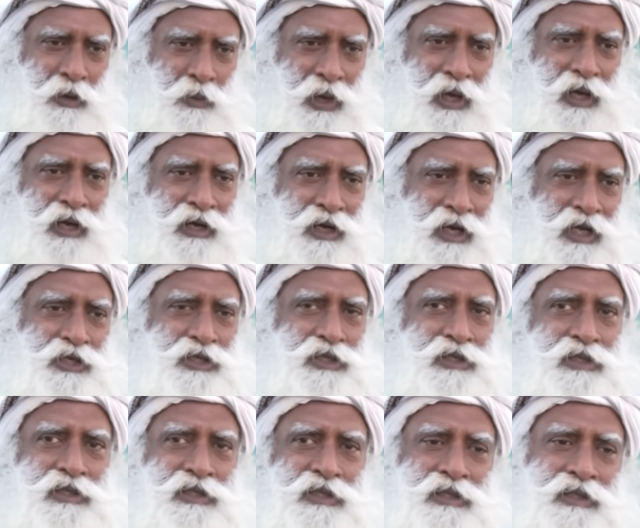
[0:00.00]
aware
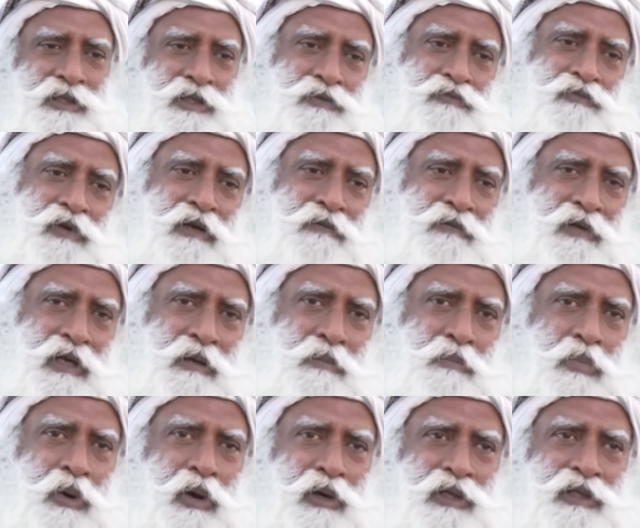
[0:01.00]
nations is very, very
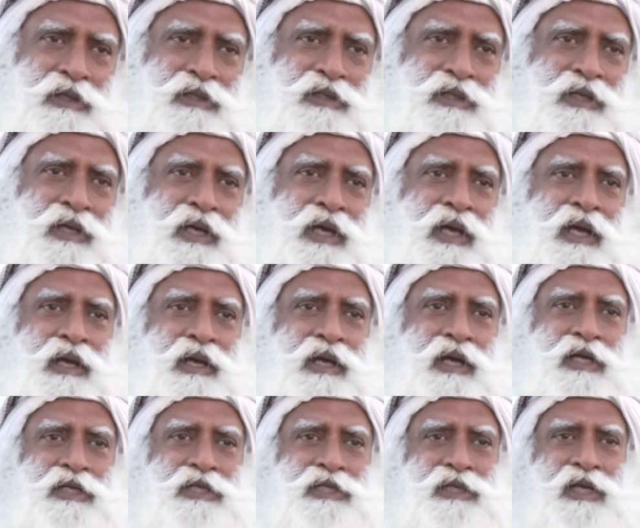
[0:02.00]
important
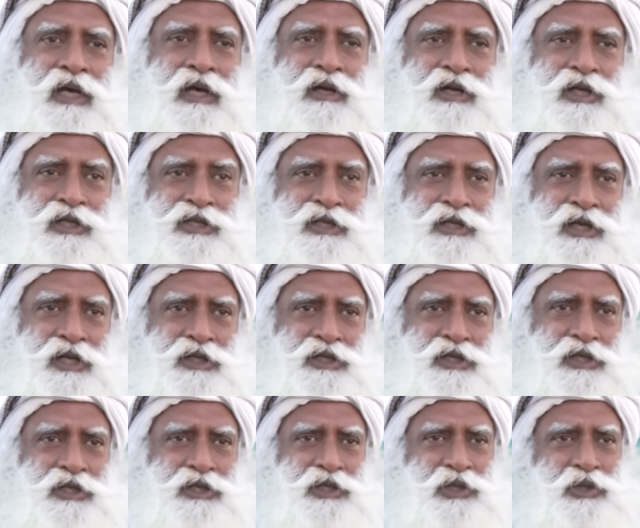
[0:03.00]
because uh, rich
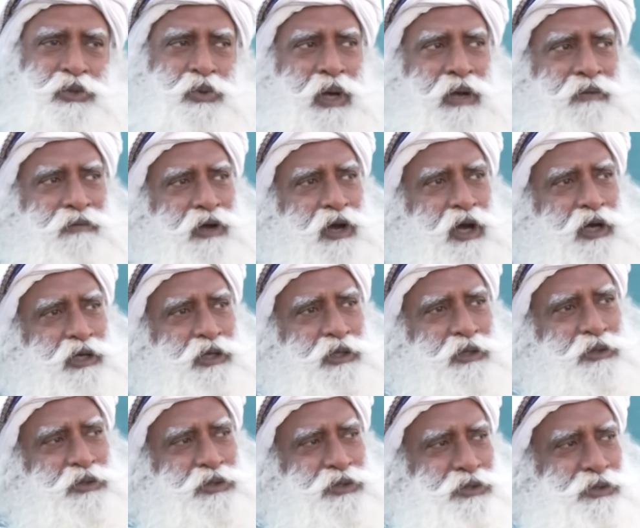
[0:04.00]
nations who have gotten
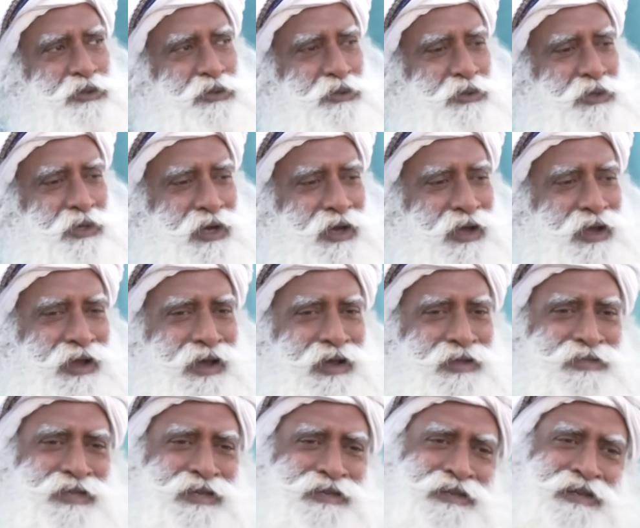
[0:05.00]
used to
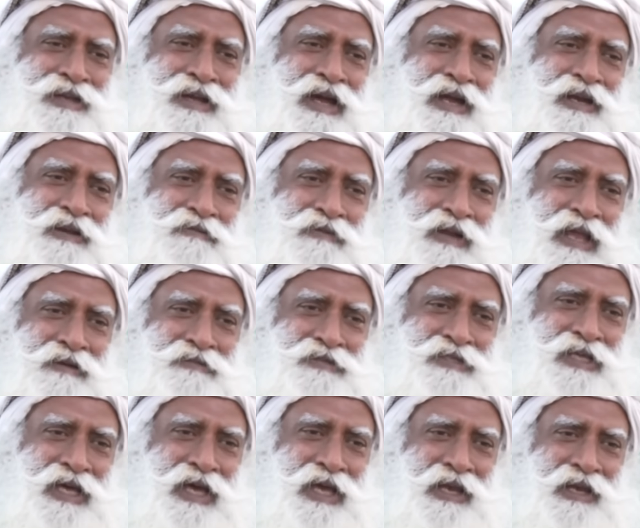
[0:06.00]
a certain kind of
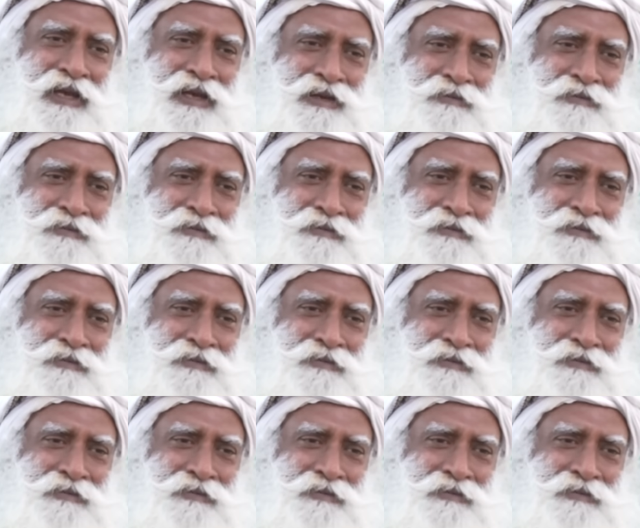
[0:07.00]
lifestyle